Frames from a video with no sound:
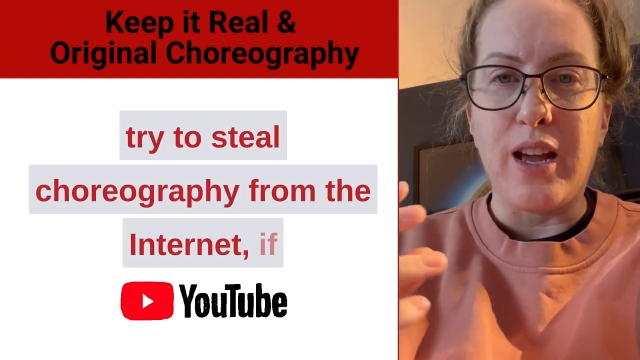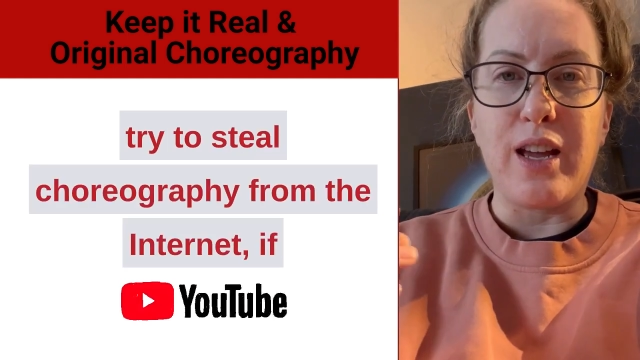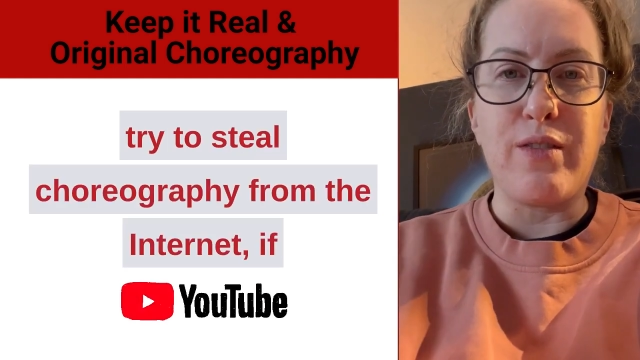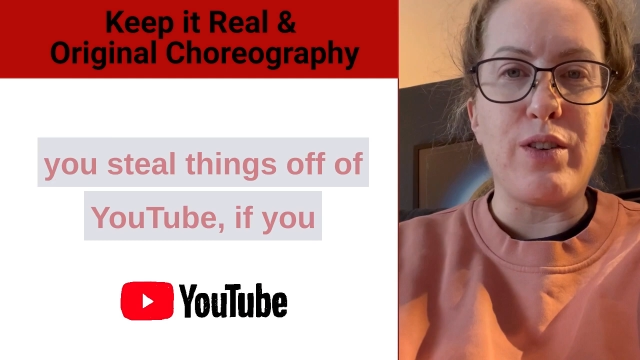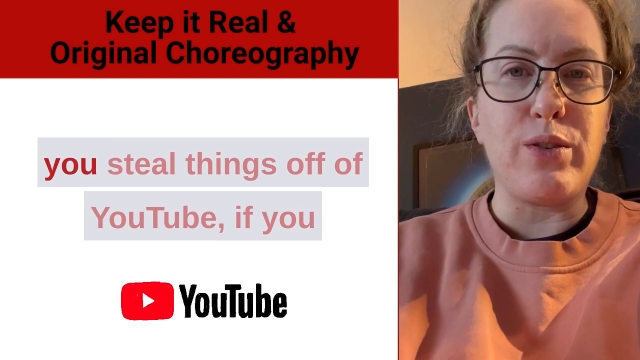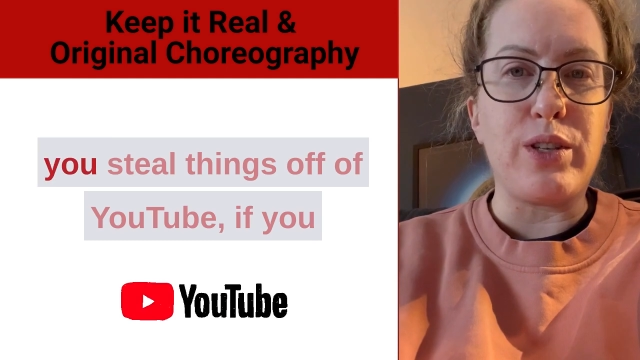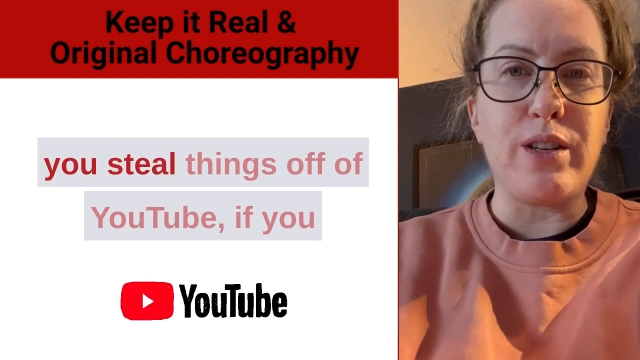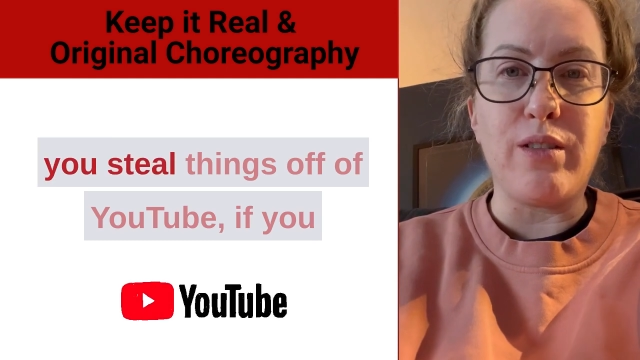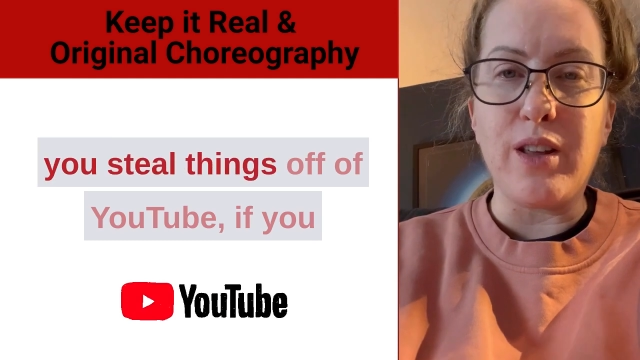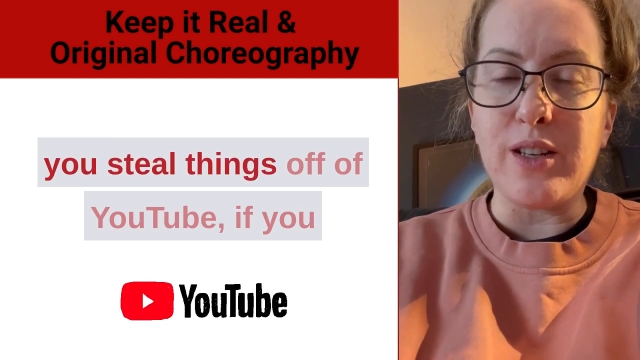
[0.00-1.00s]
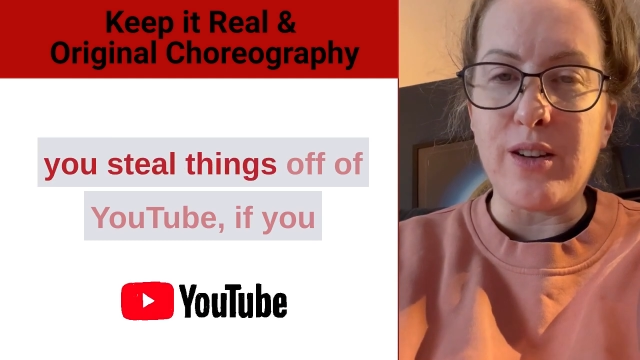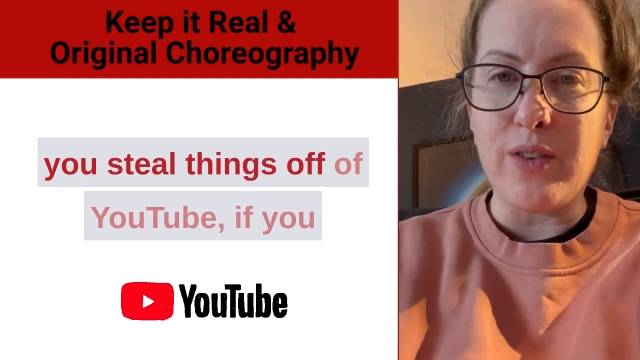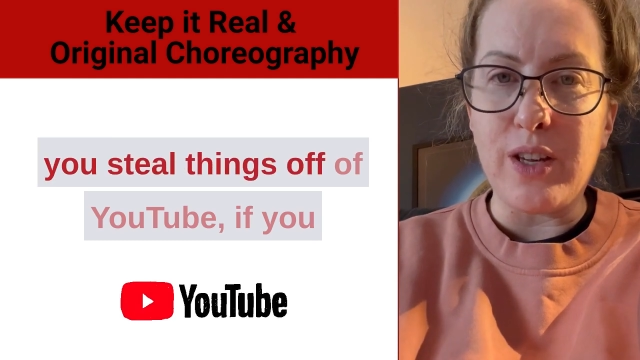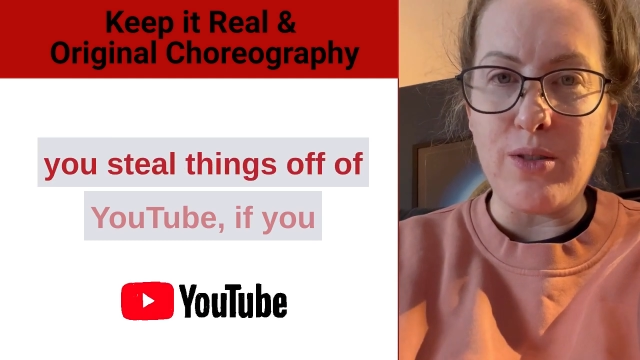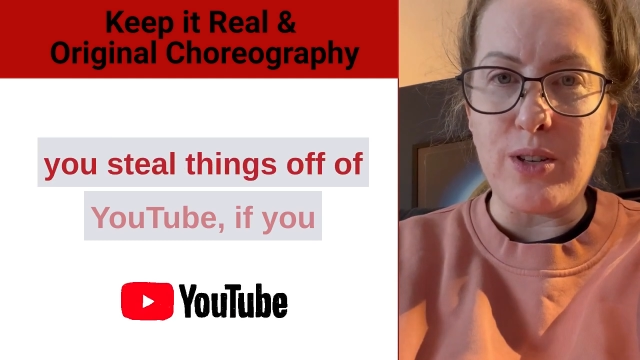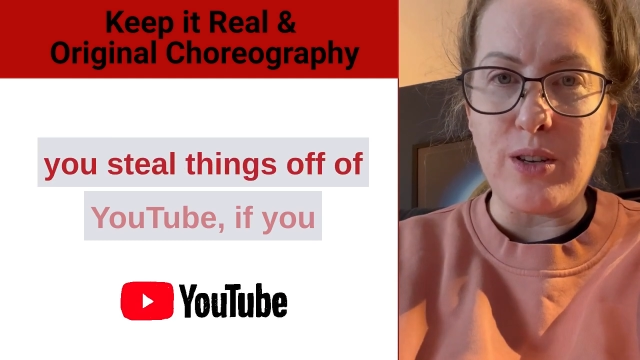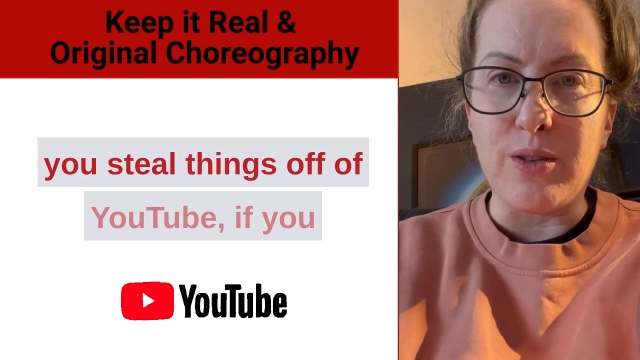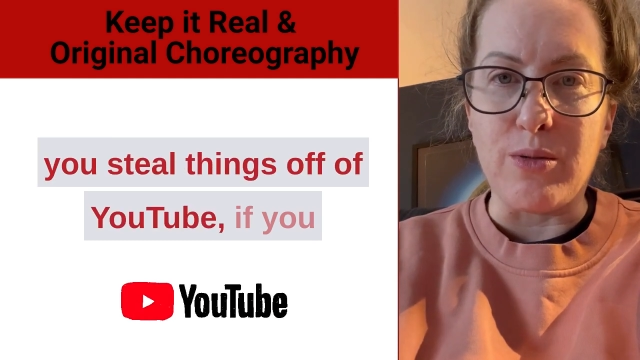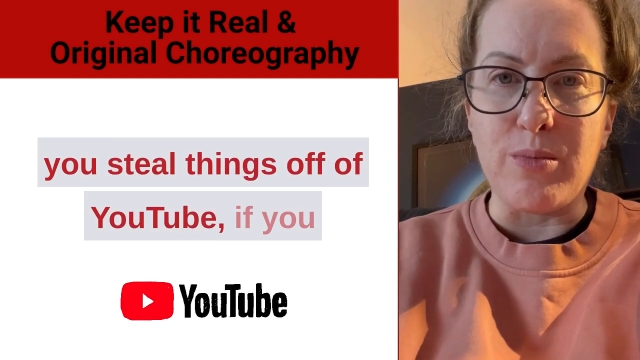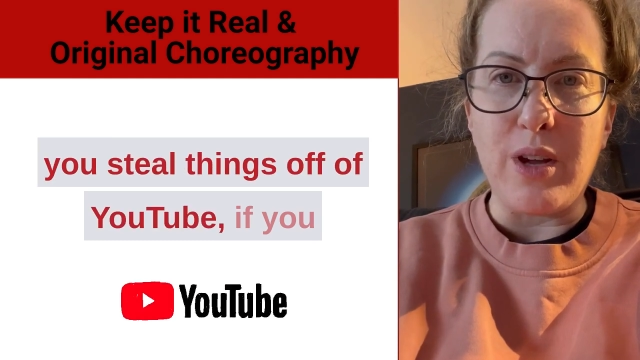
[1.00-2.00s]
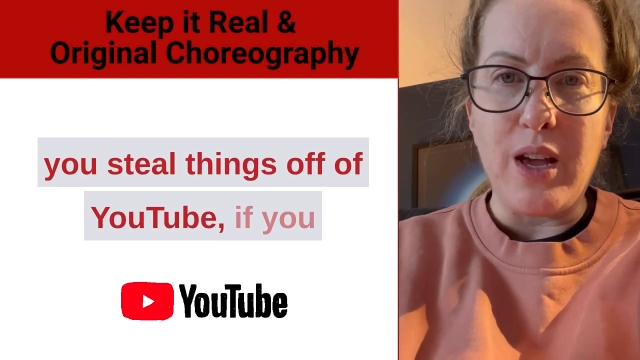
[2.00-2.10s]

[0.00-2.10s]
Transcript: if you steal things off of YouTube,